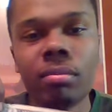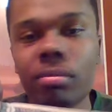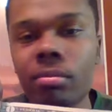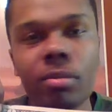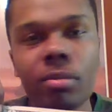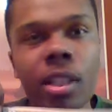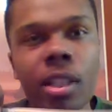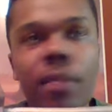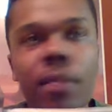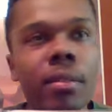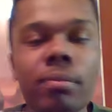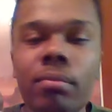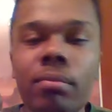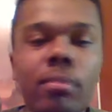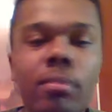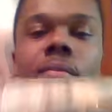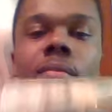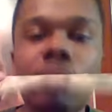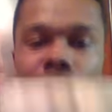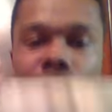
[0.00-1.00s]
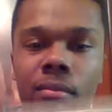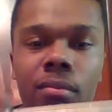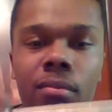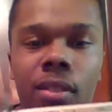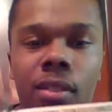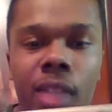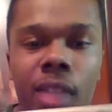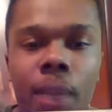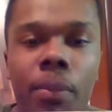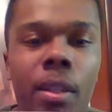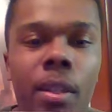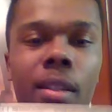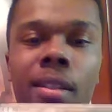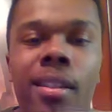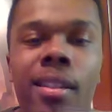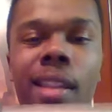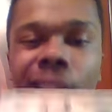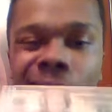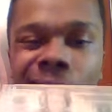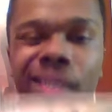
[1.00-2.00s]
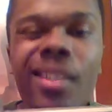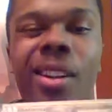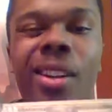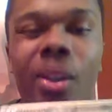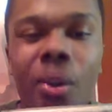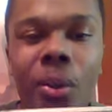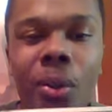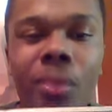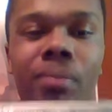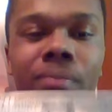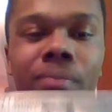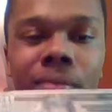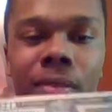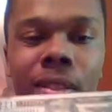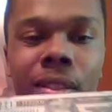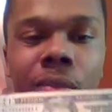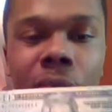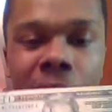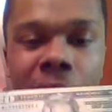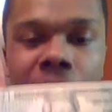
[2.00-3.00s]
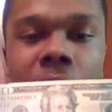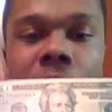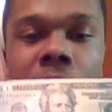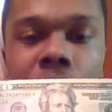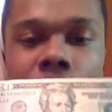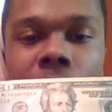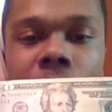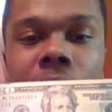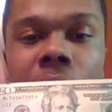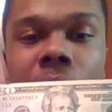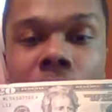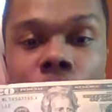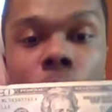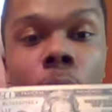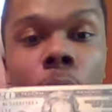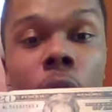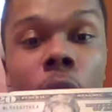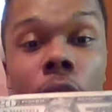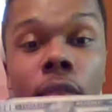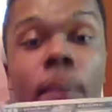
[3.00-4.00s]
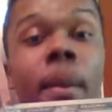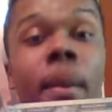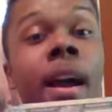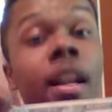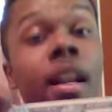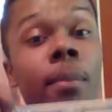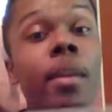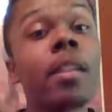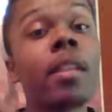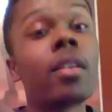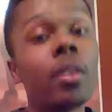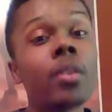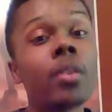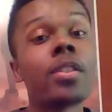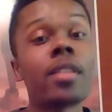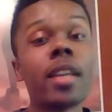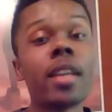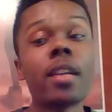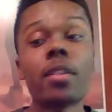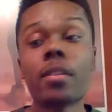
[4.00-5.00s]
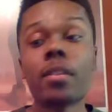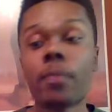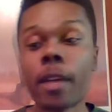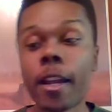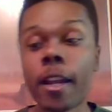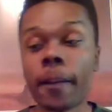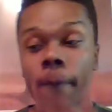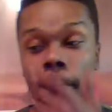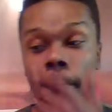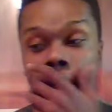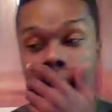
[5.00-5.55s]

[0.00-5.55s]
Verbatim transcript: whatever, something in gold your $20 is worth, backed by the gold standard, right?